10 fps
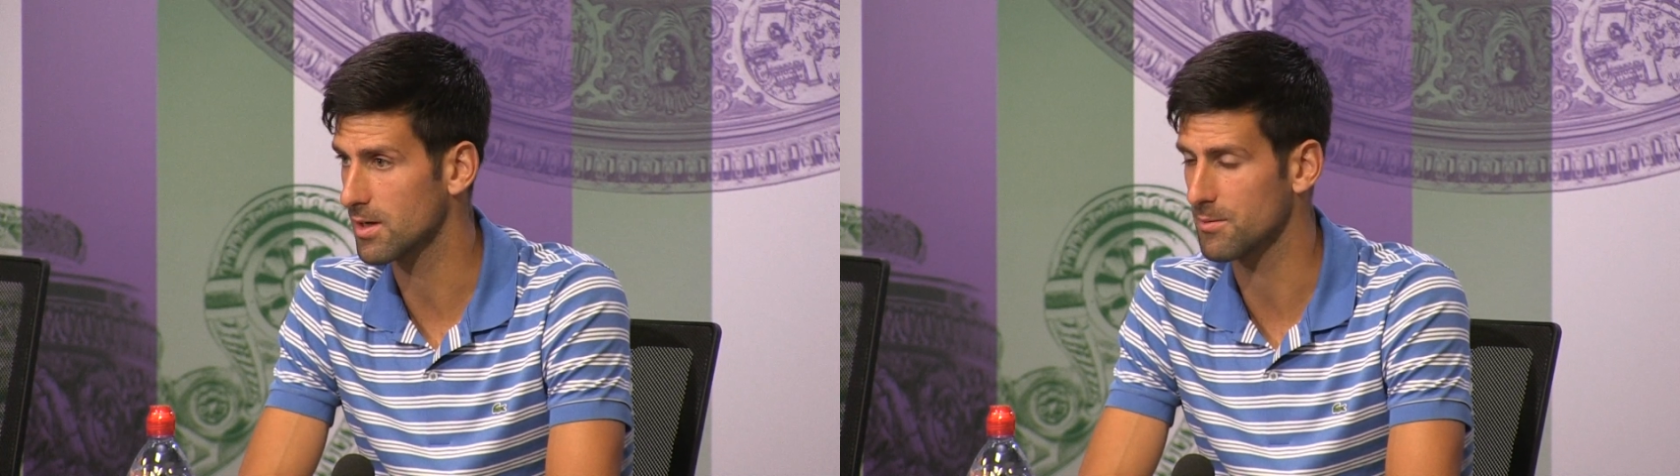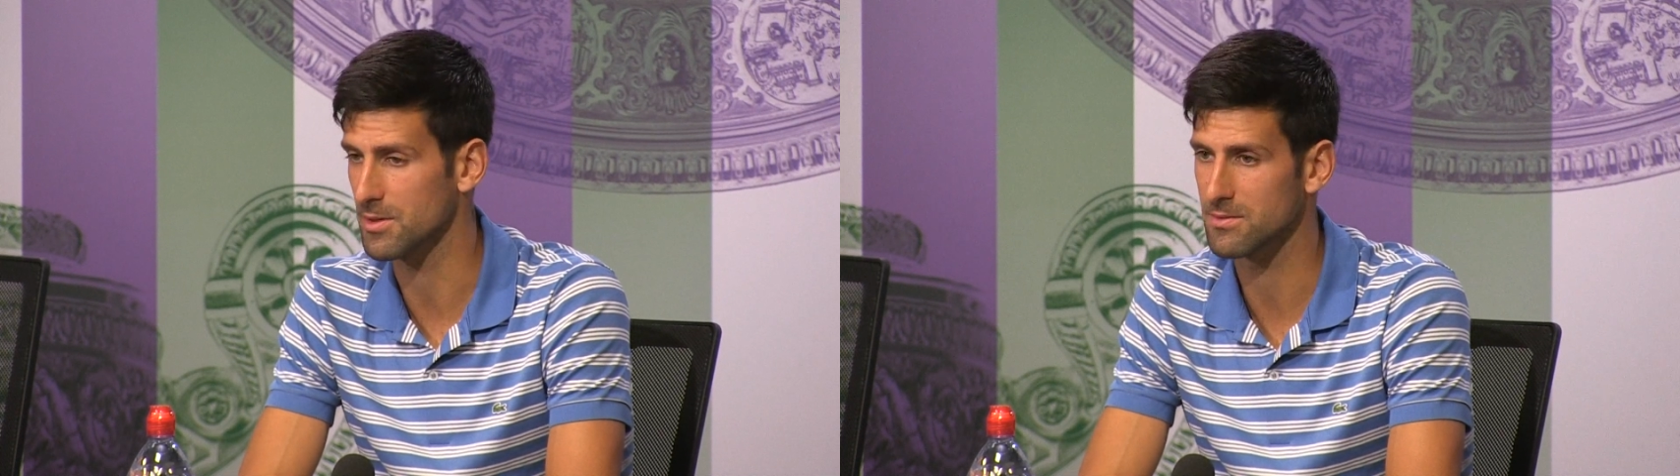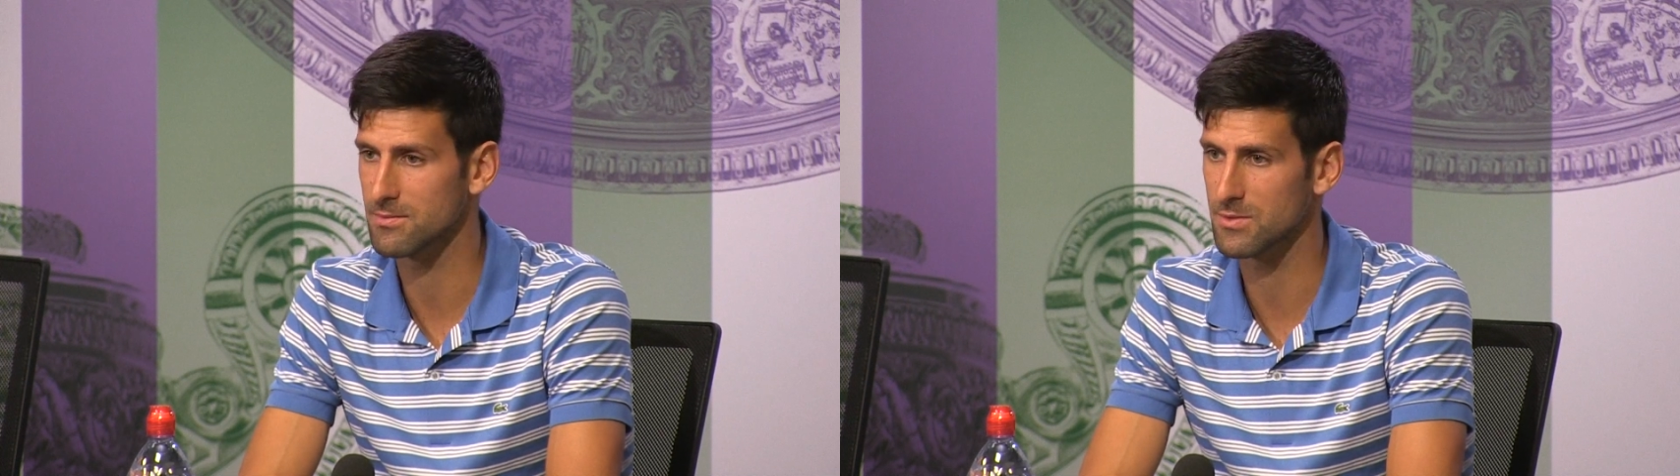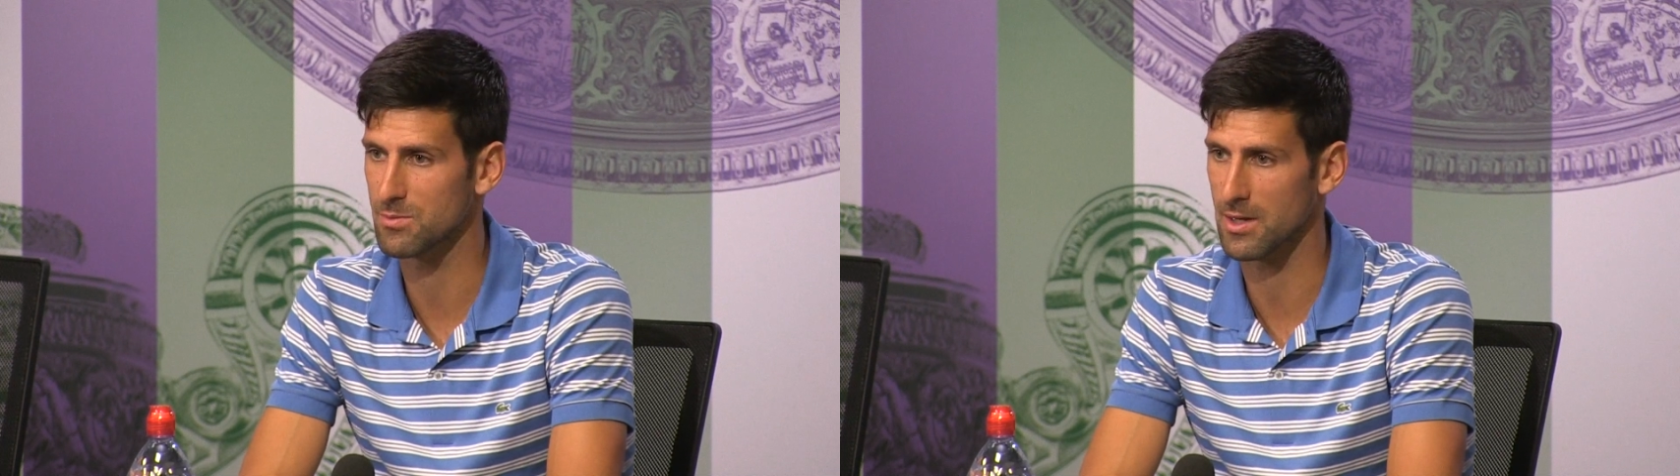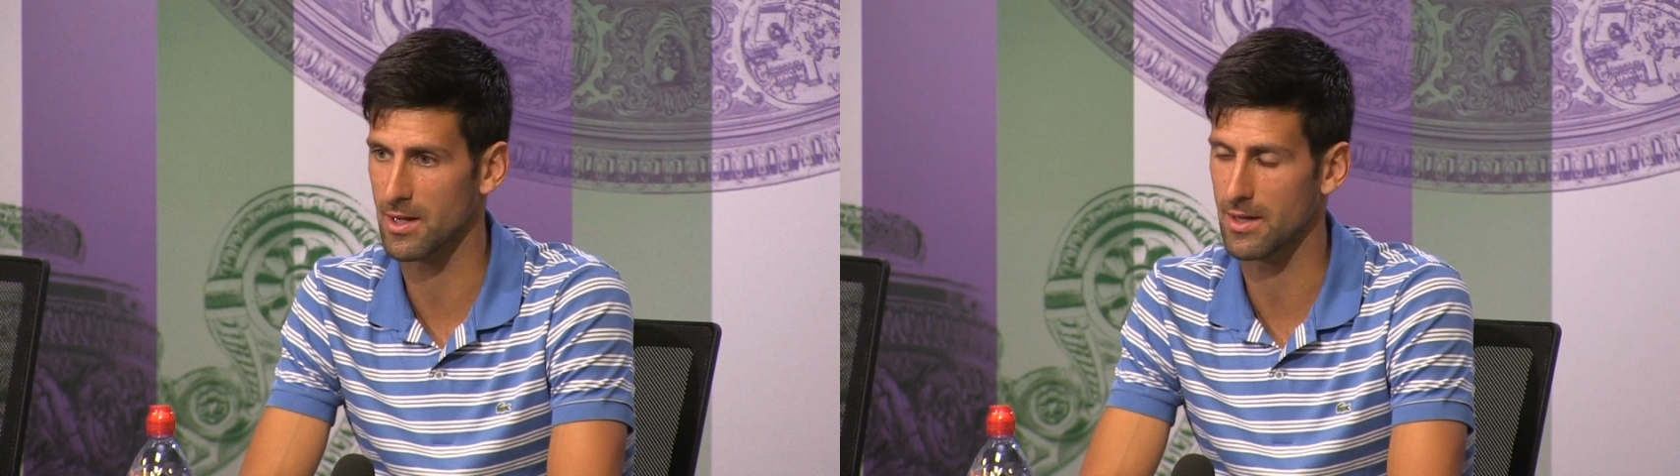coming to
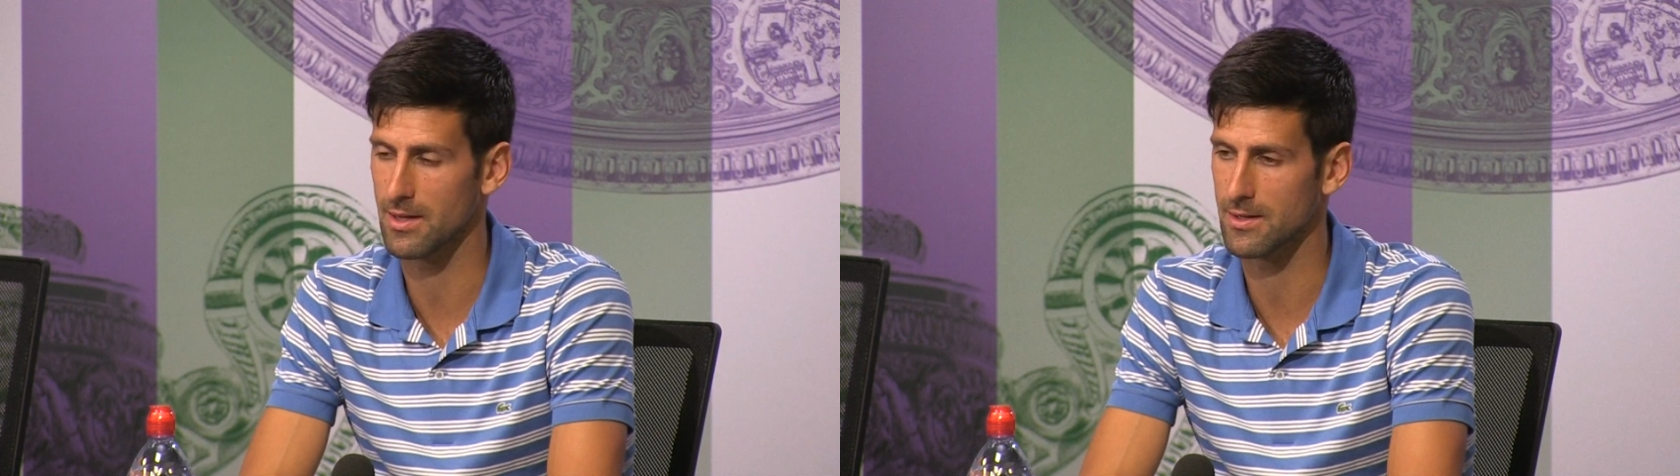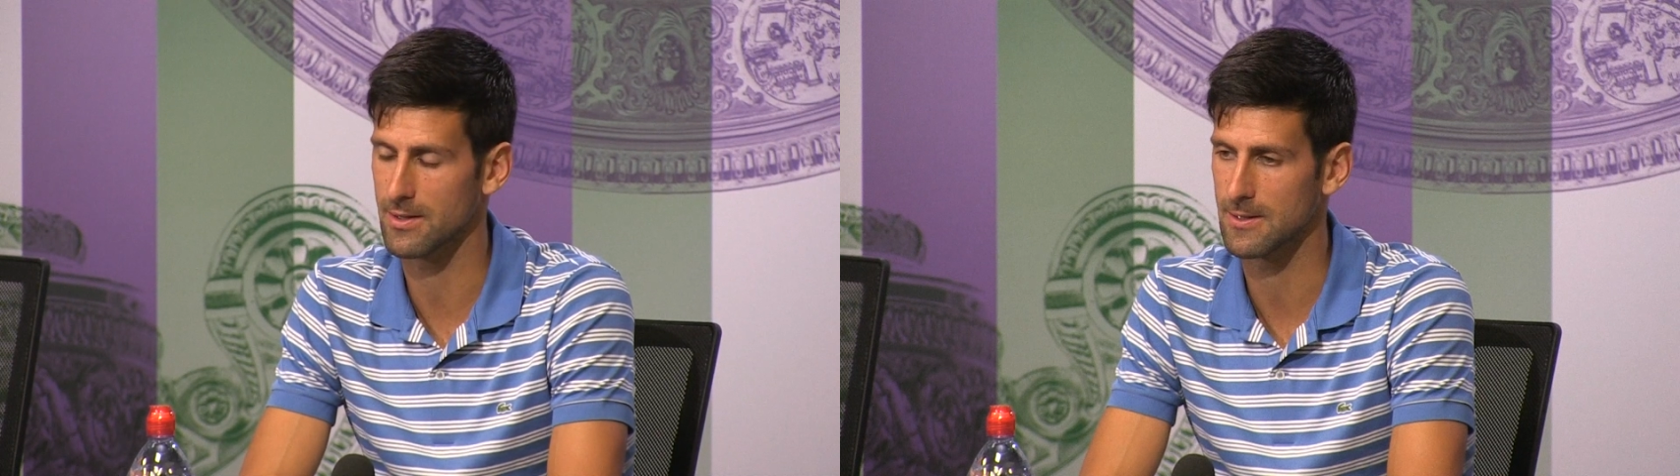play